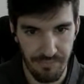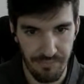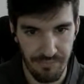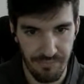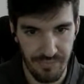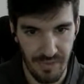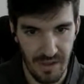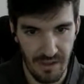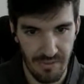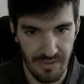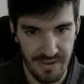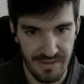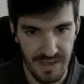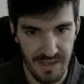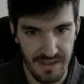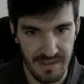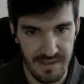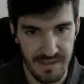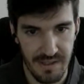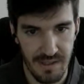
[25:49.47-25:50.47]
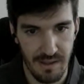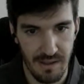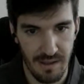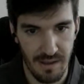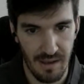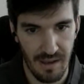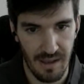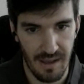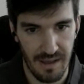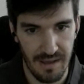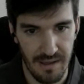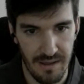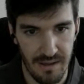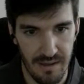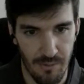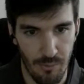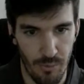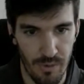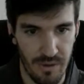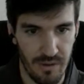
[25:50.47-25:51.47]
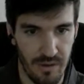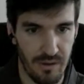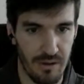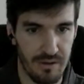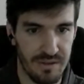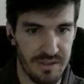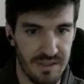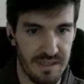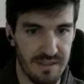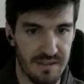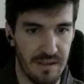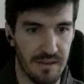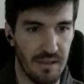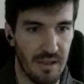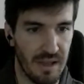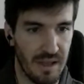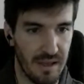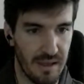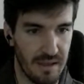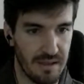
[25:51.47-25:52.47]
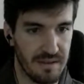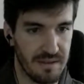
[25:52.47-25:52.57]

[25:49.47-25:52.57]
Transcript: detected like with consistently